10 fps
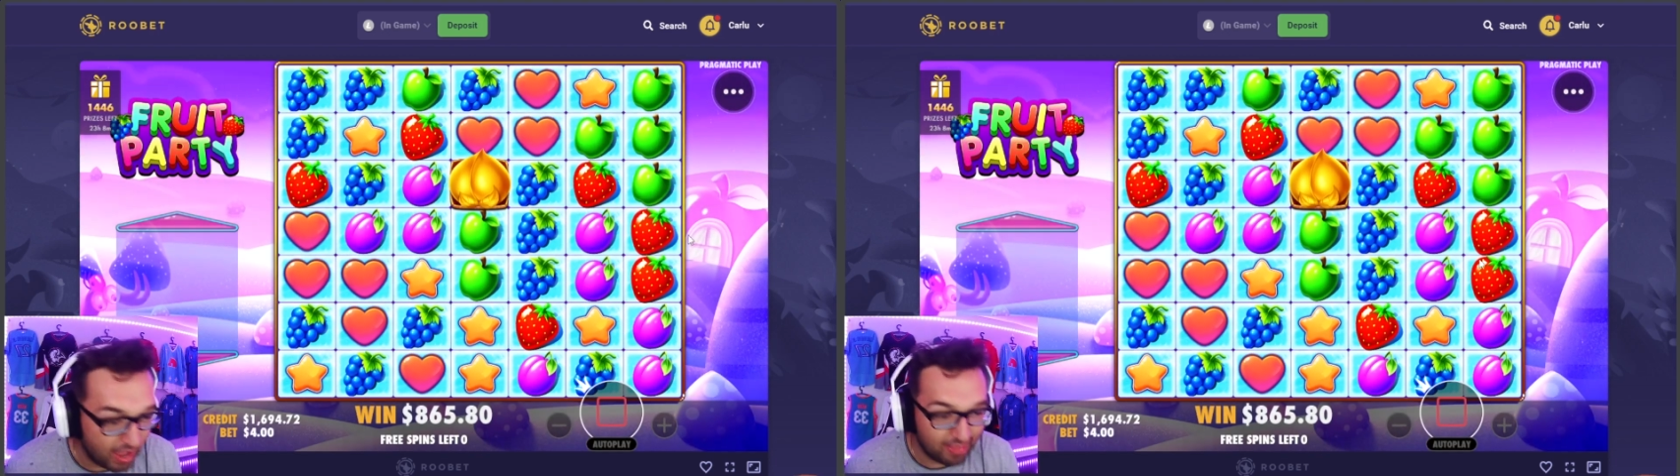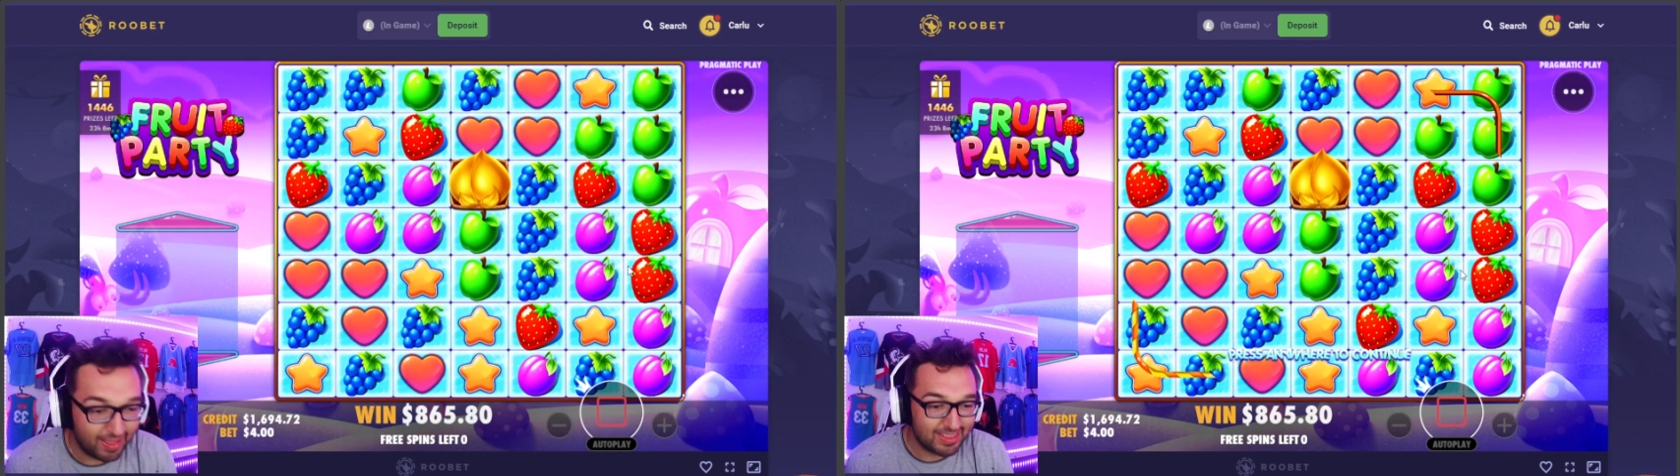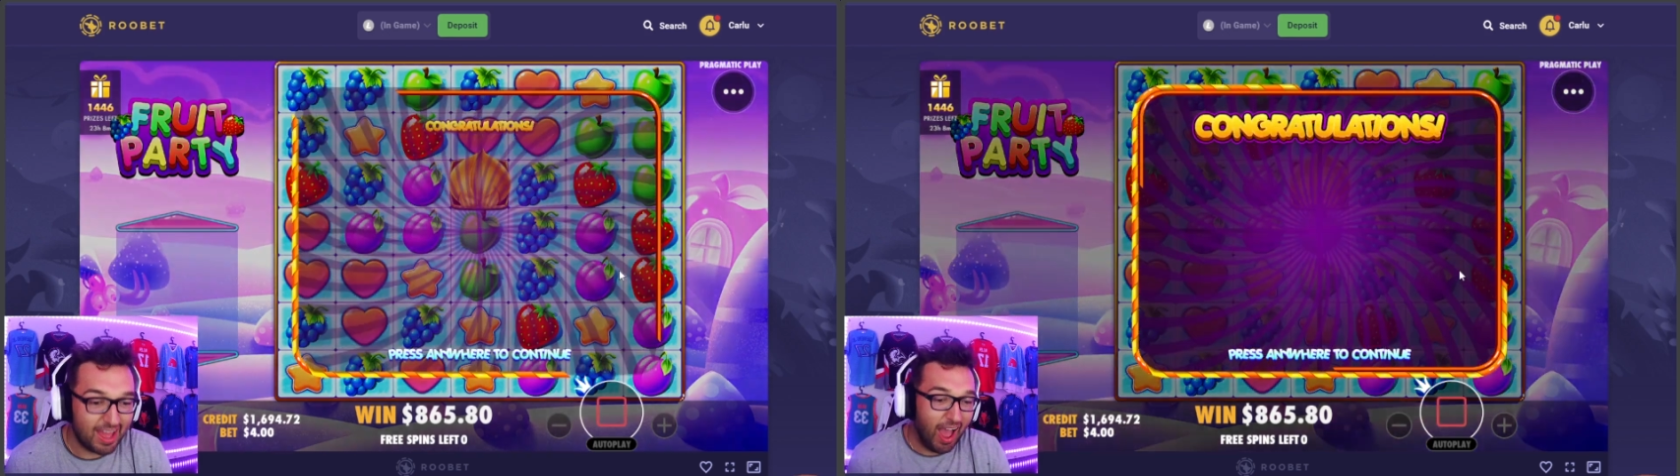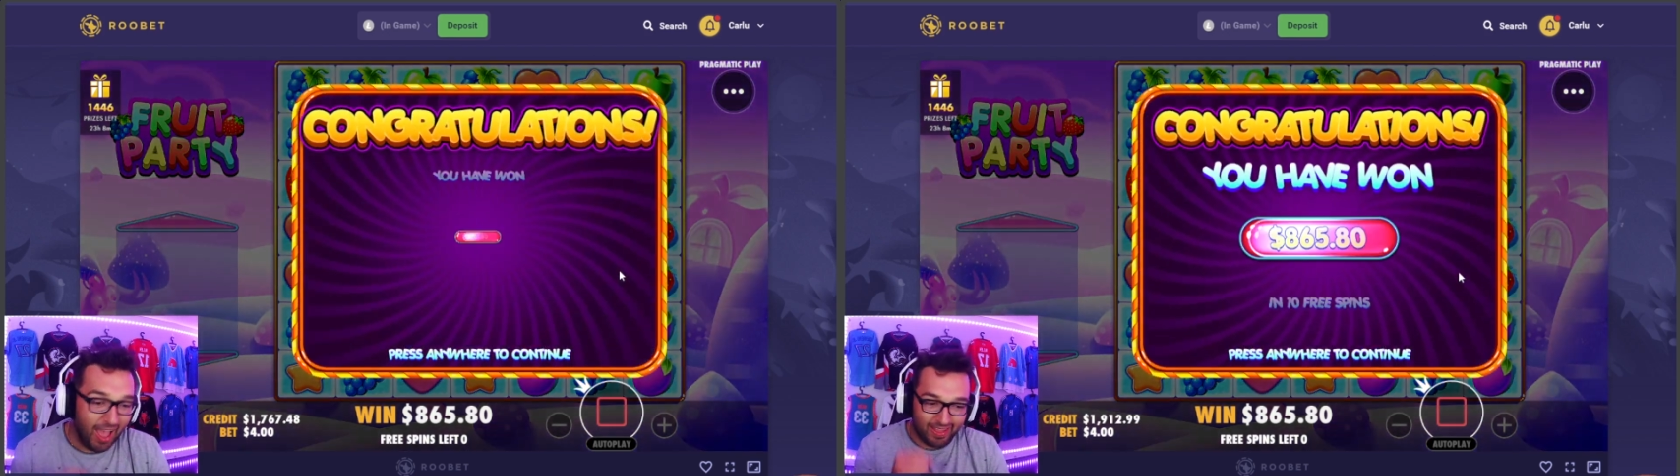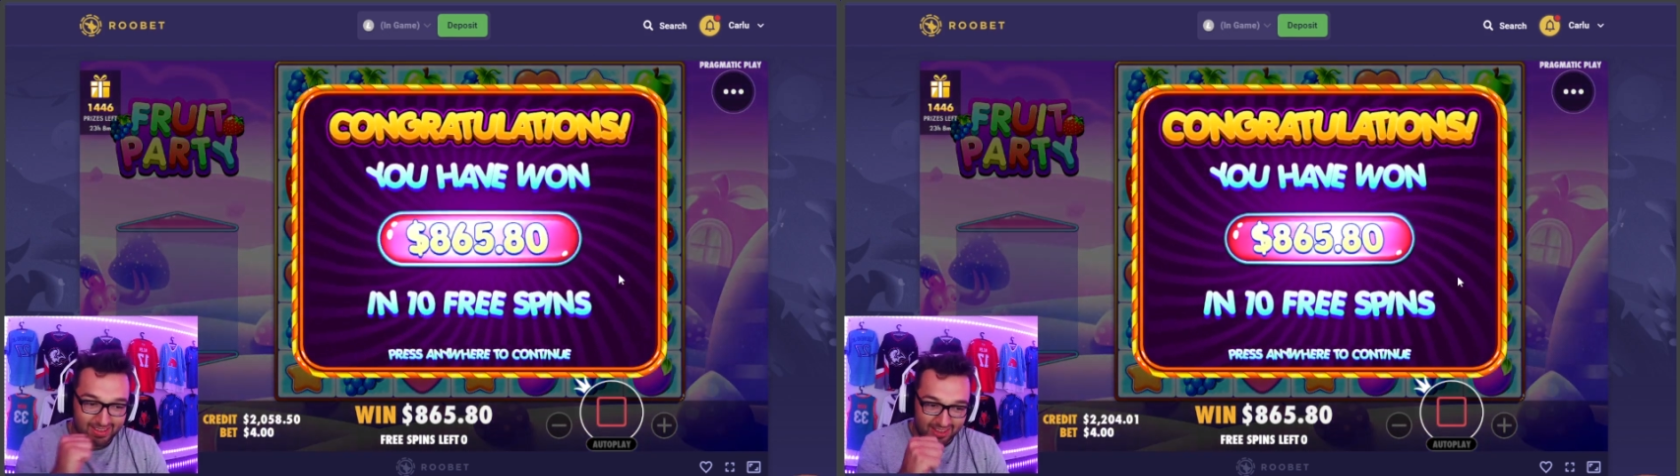like that. I
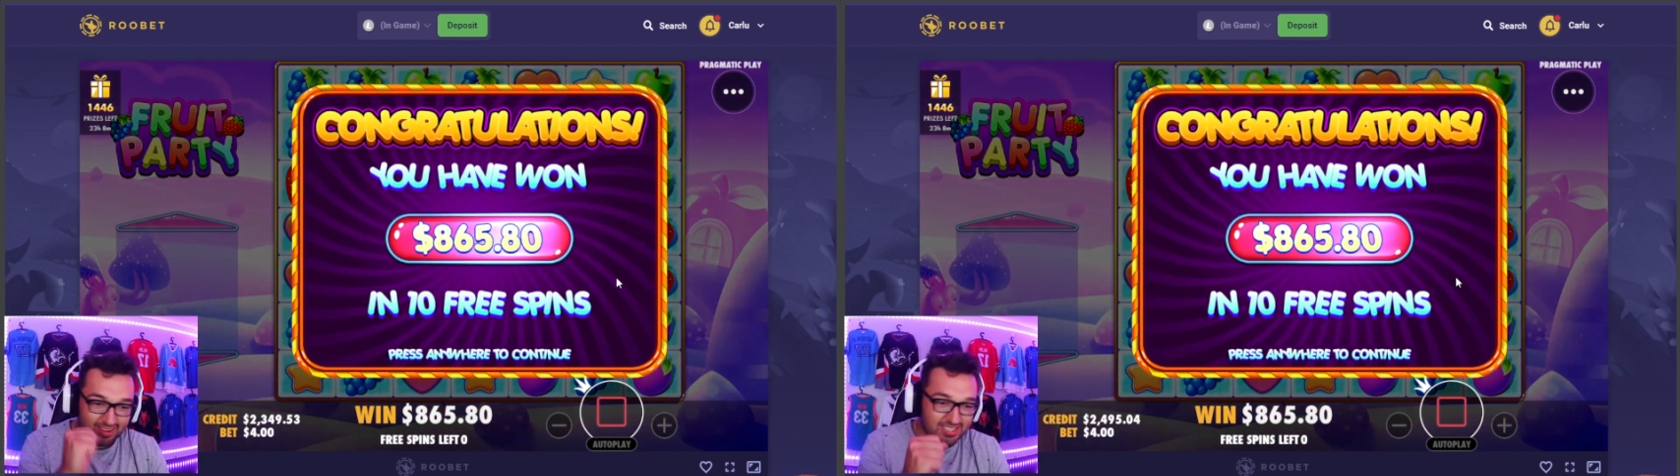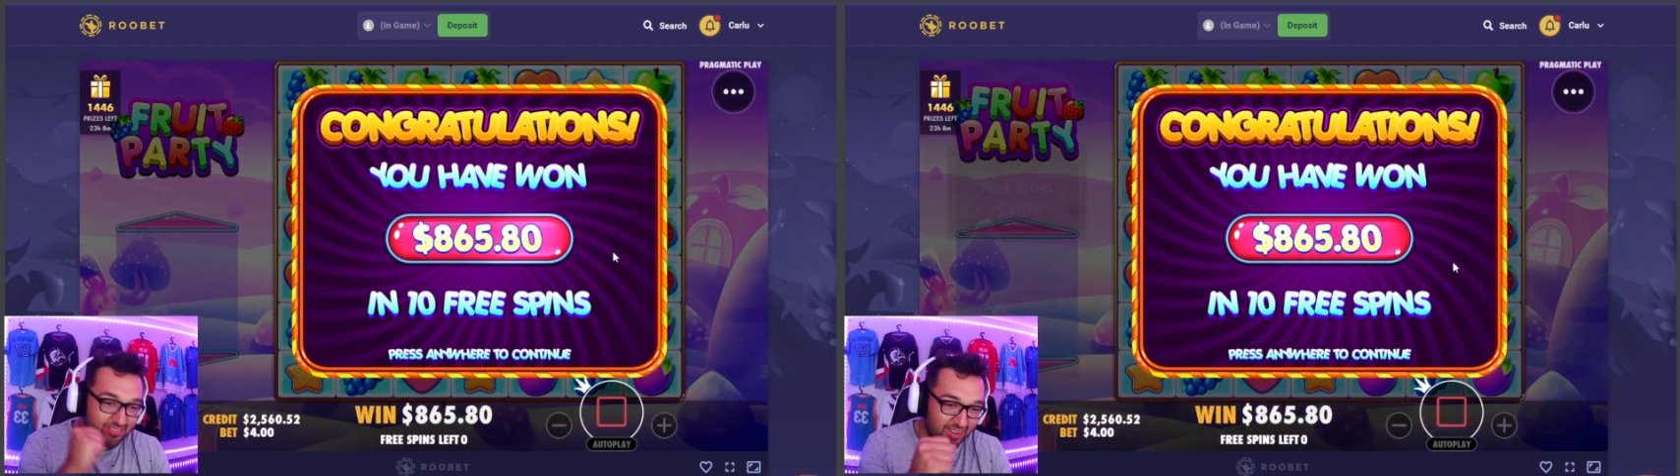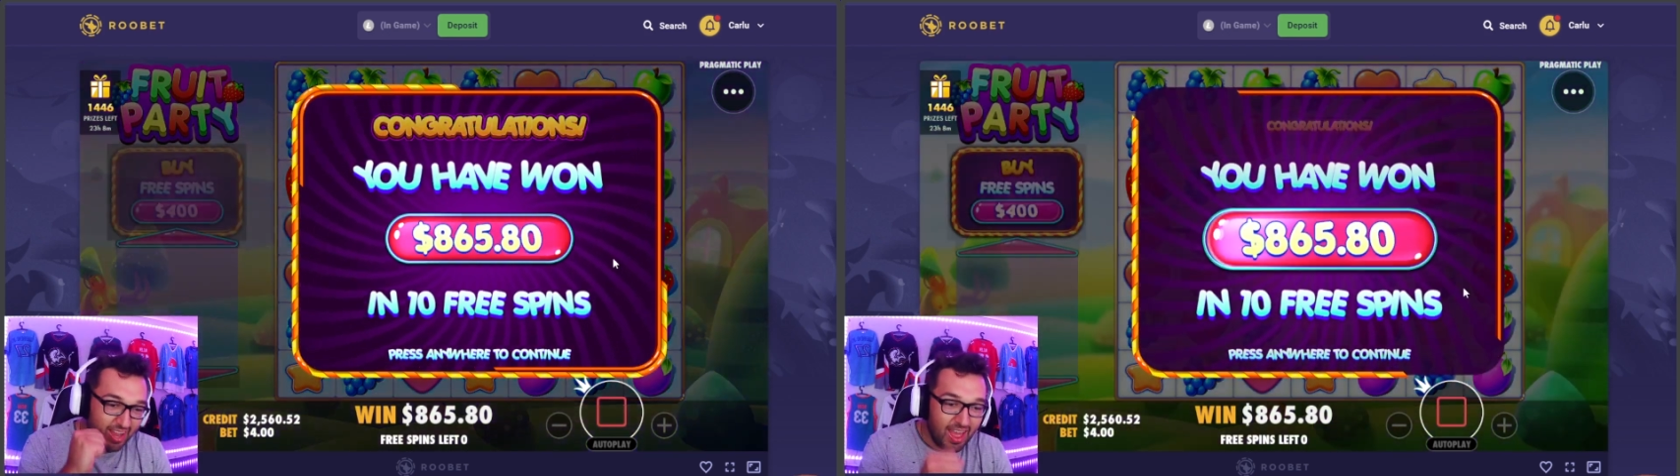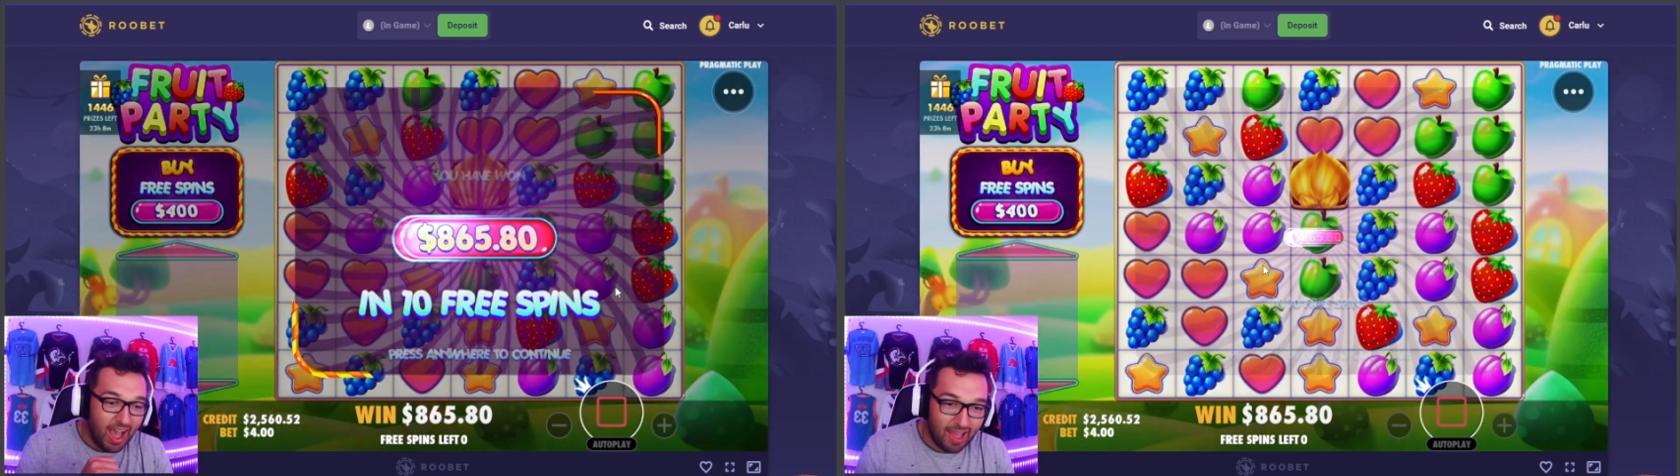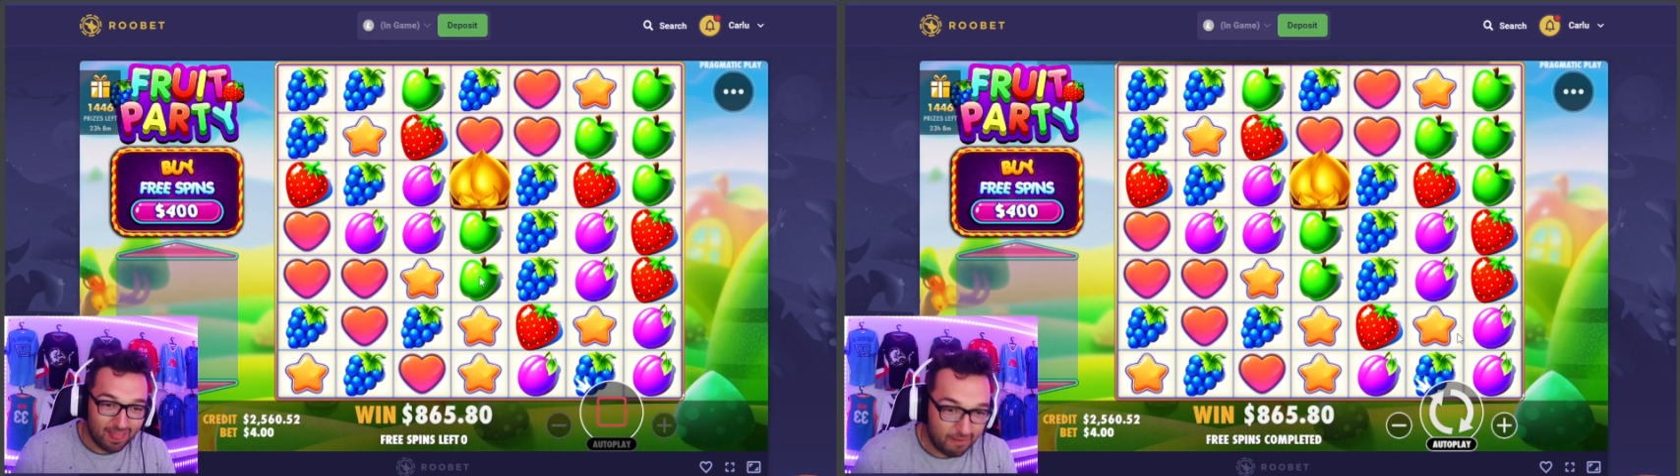like the looks of it.
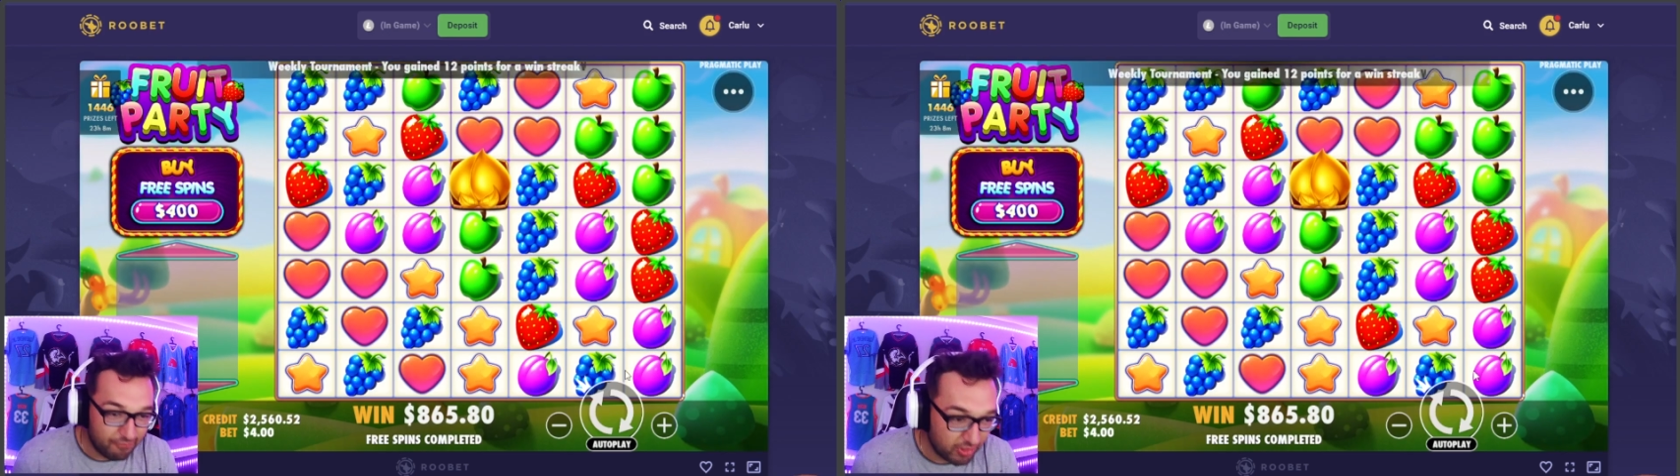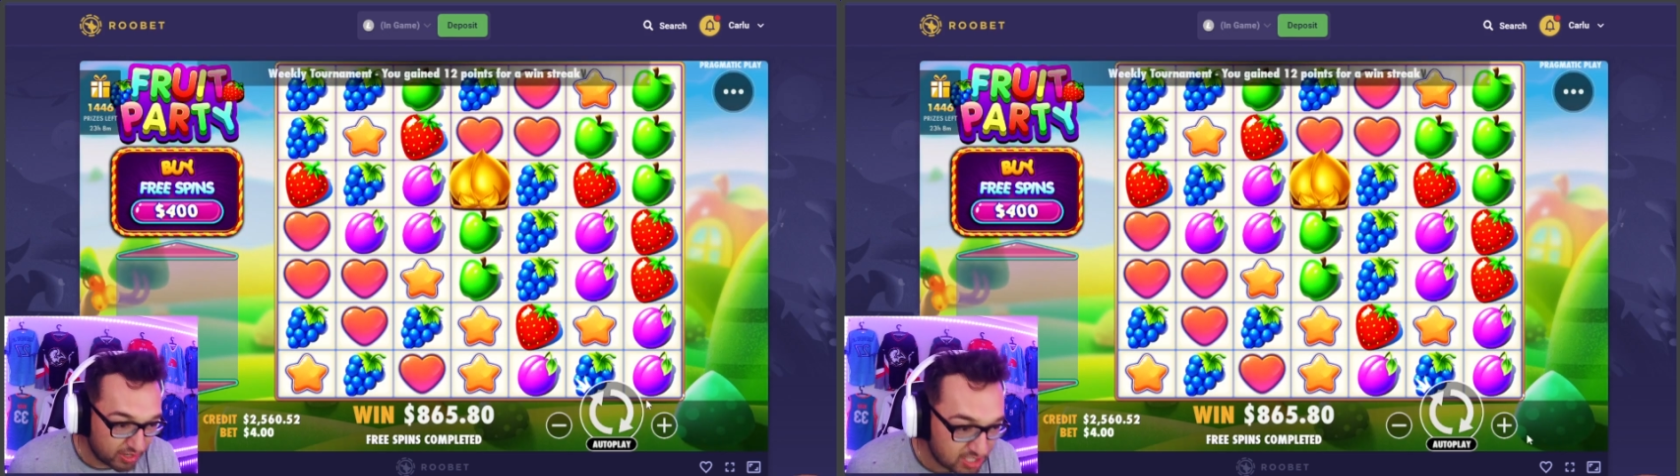I love the looks